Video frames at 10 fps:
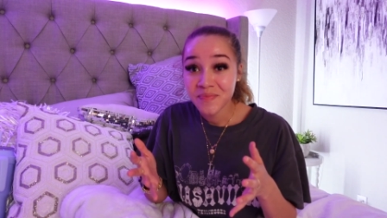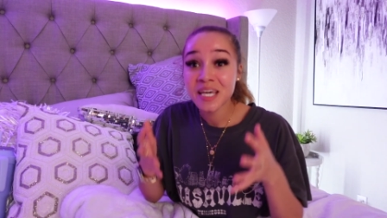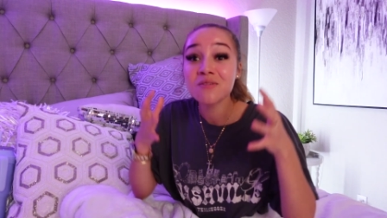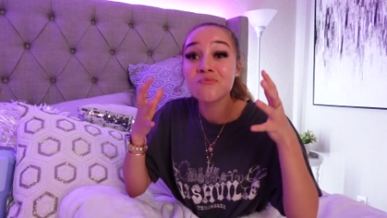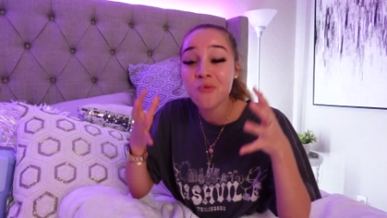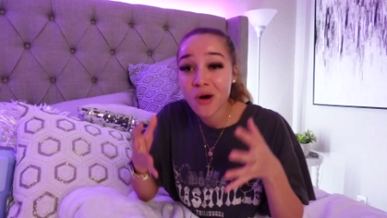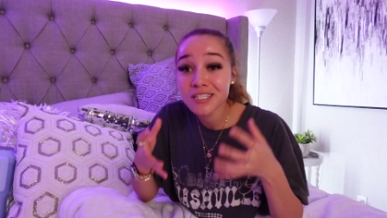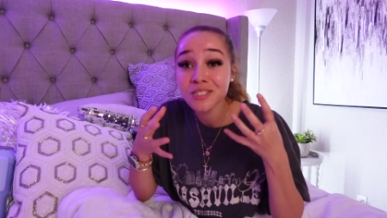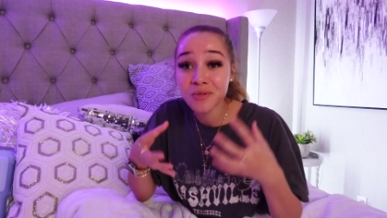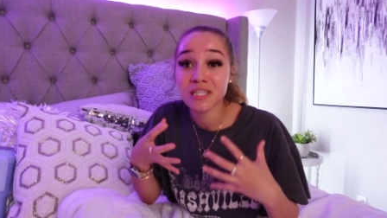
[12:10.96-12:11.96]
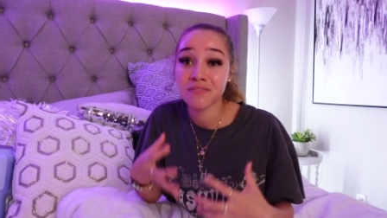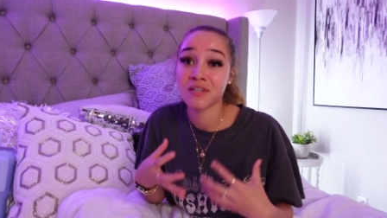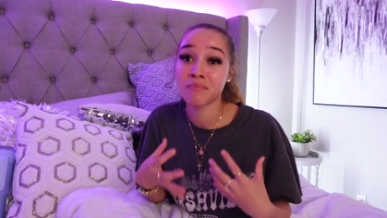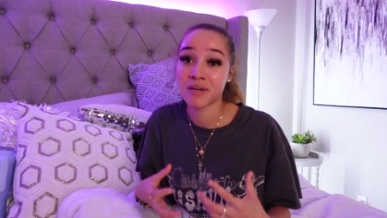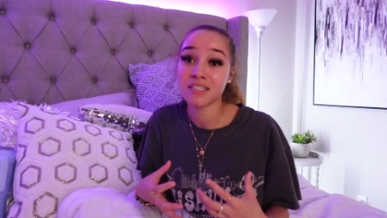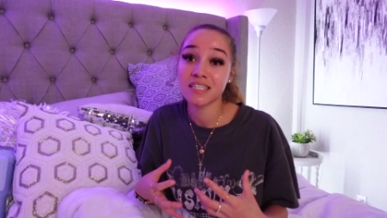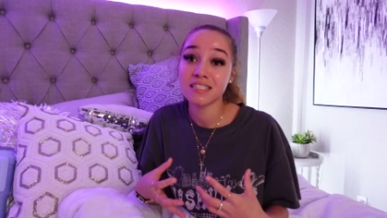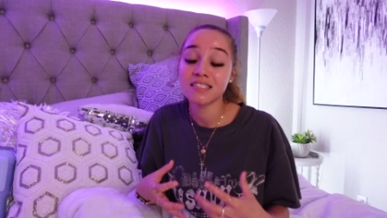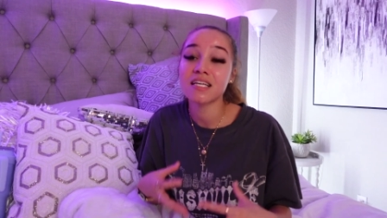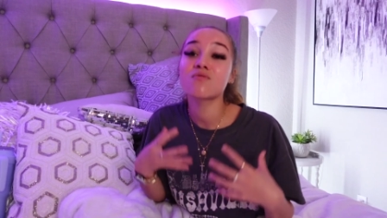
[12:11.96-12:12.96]
he wants you to live in
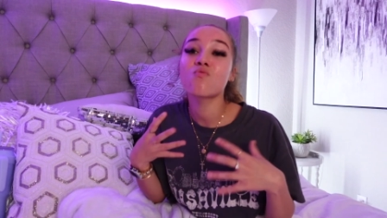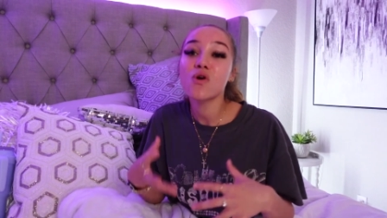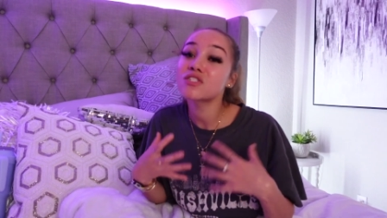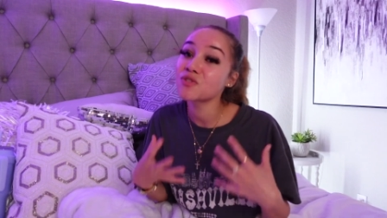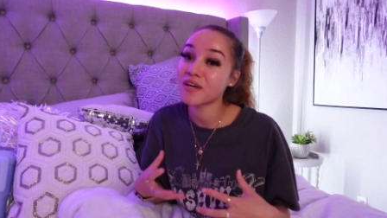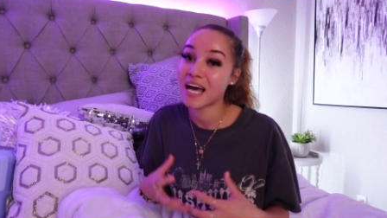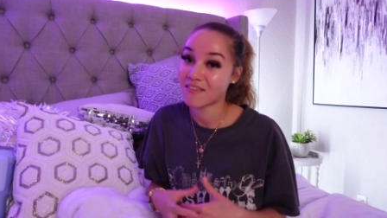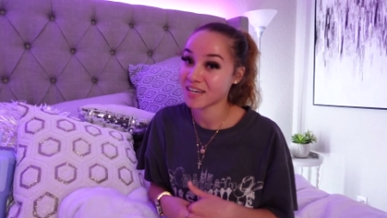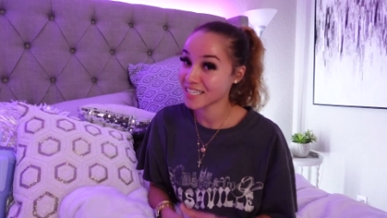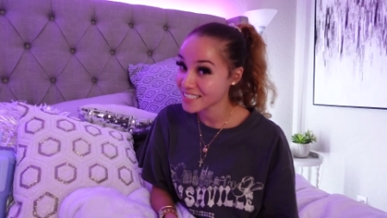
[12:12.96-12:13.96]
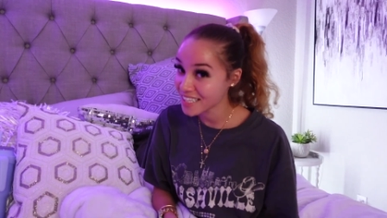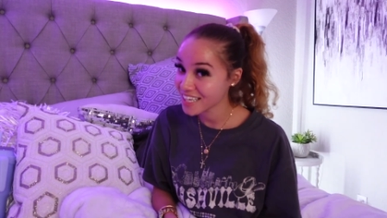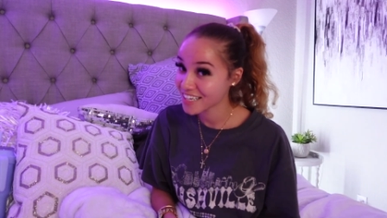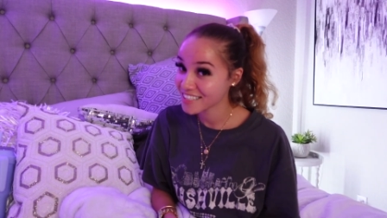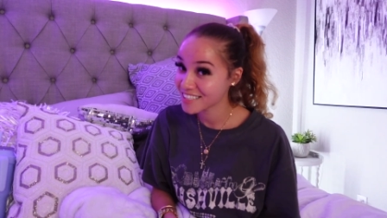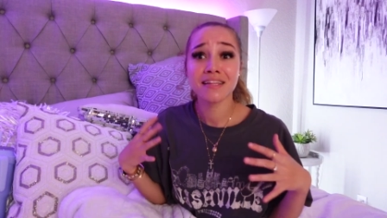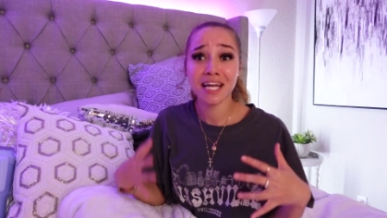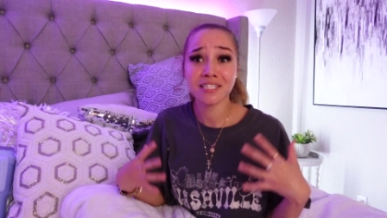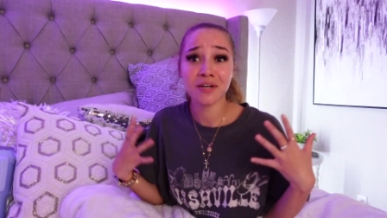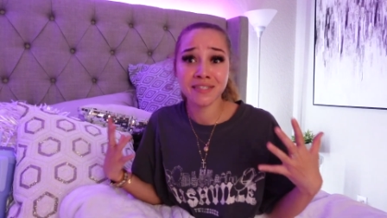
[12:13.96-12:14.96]
abundance, and he wants you to have nice things.
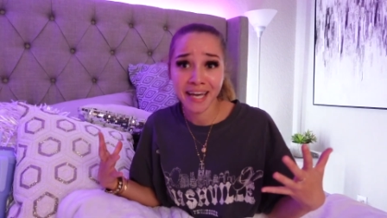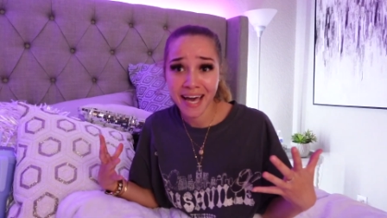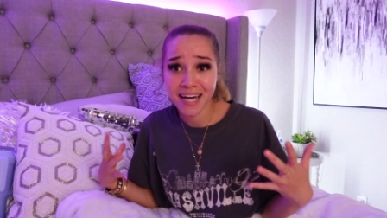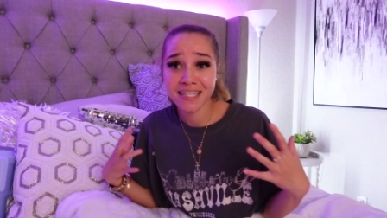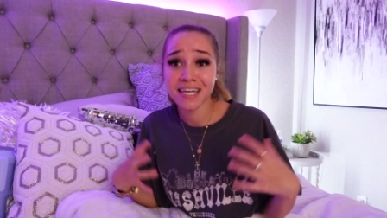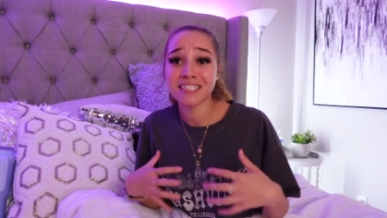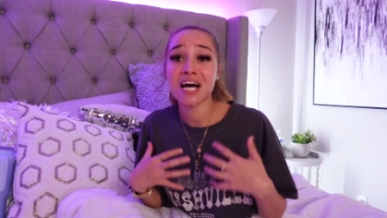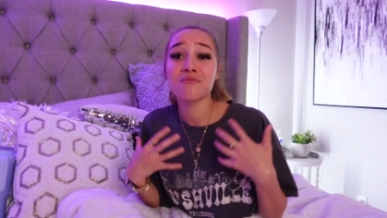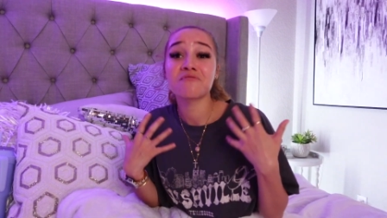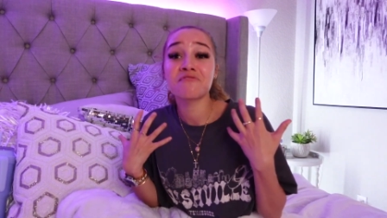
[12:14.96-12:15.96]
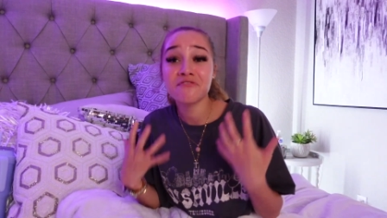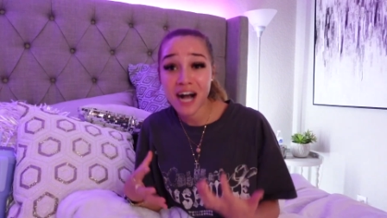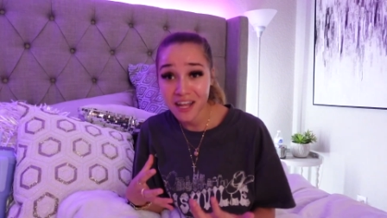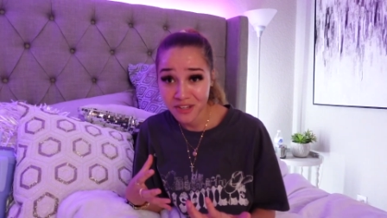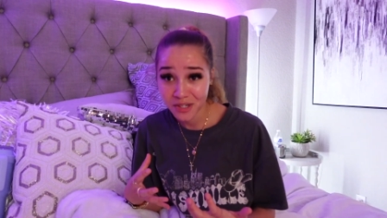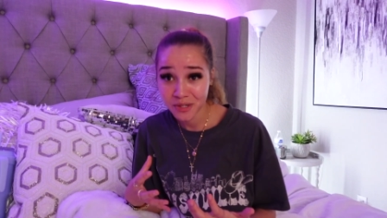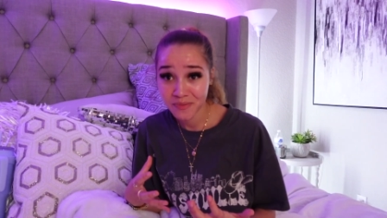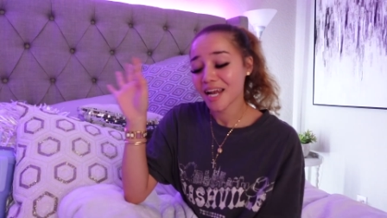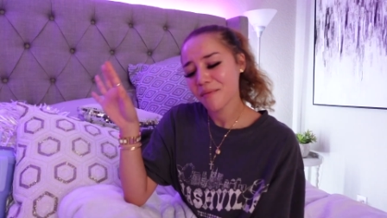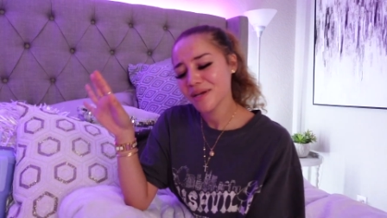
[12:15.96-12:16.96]
That is our dad. That is our Father.
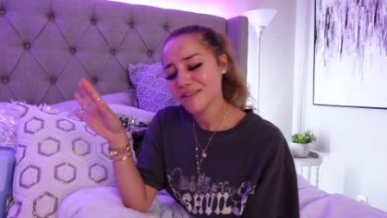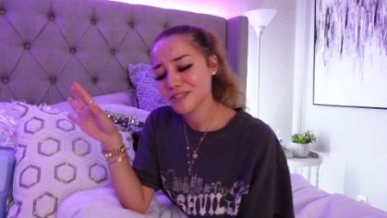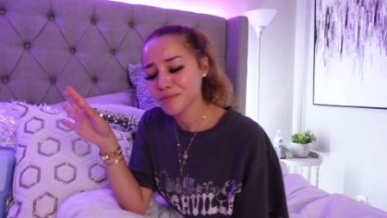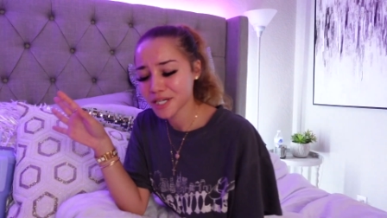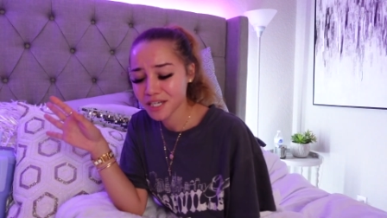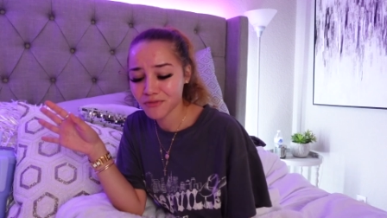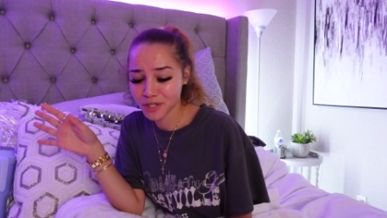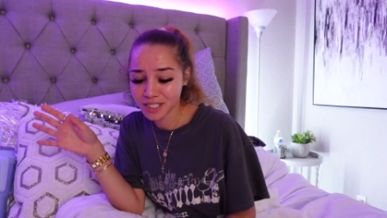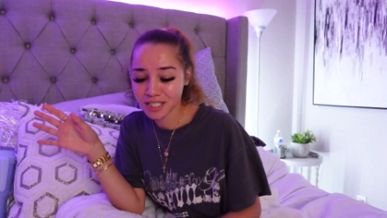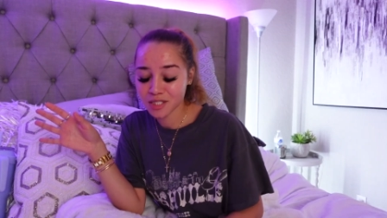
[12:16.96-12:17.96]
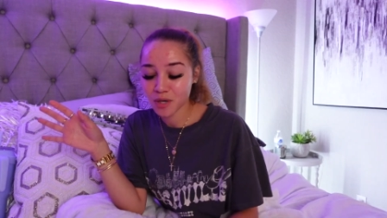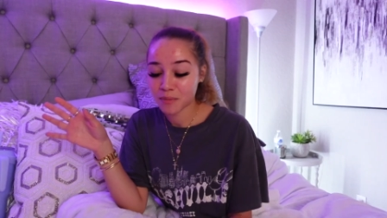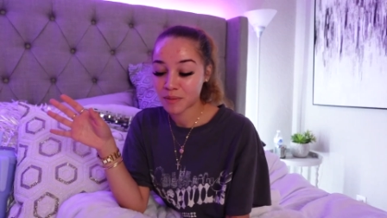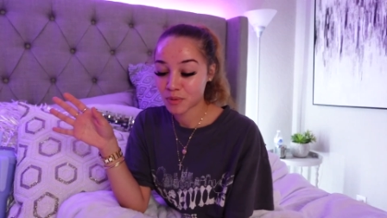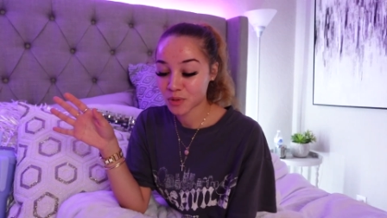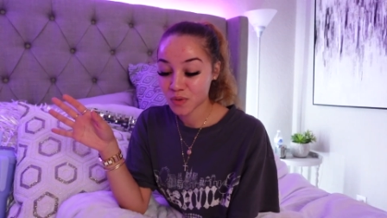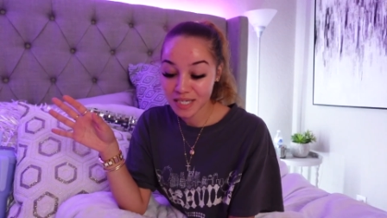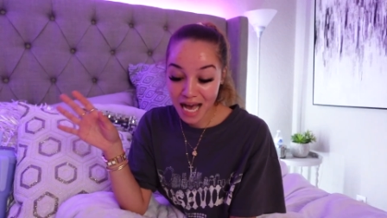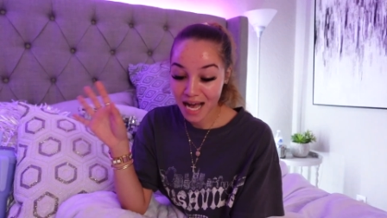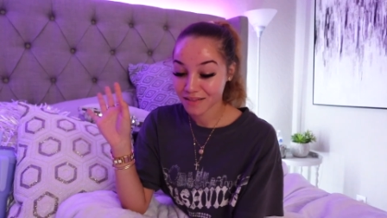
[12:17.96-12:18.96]
And I mean, there's plenty of reasons why people do
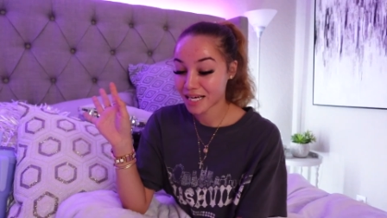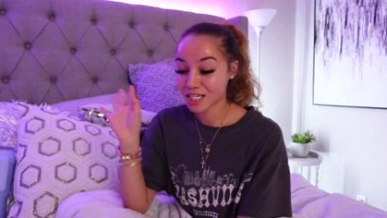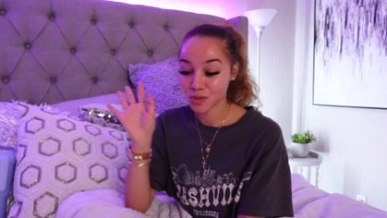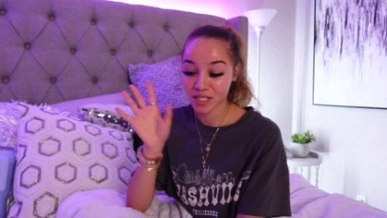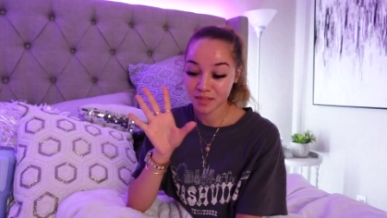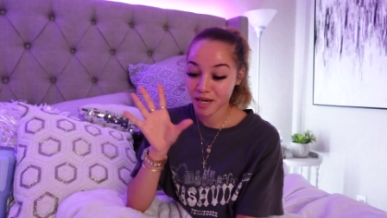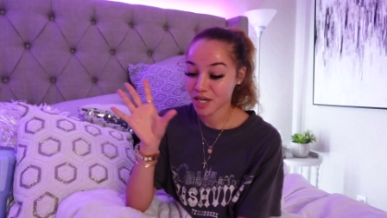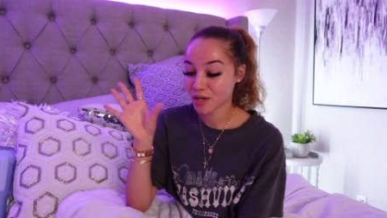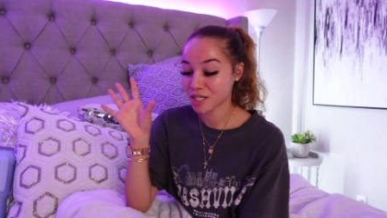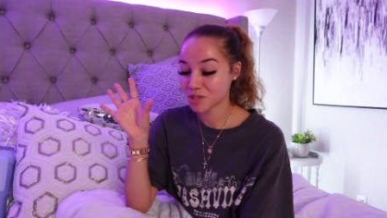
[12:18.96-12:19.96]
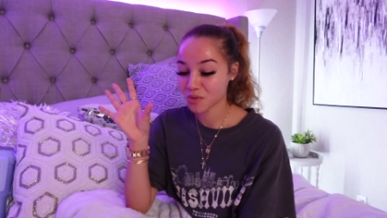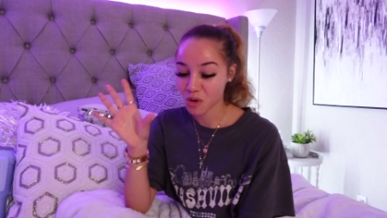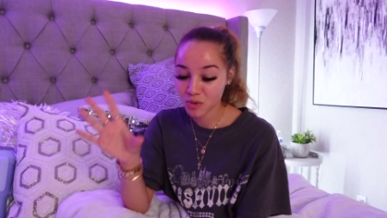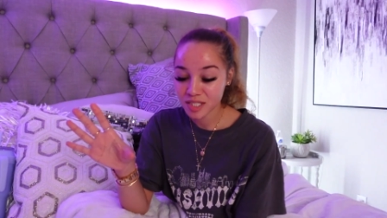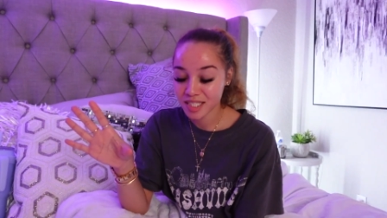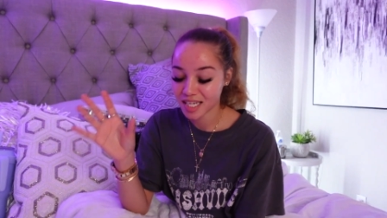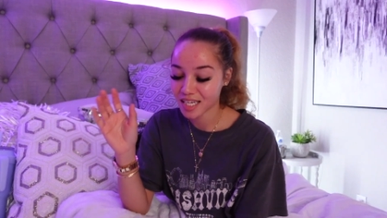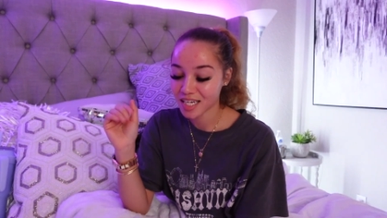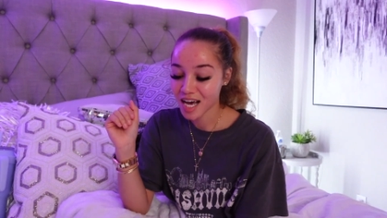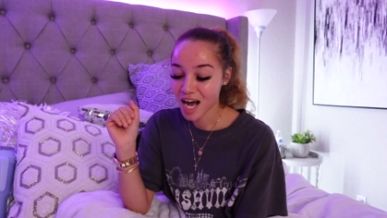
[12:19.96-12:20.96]
not like Joyce Meyer and Joel
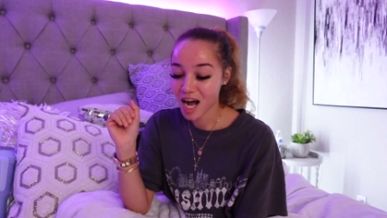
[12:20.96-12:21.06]
Osteen.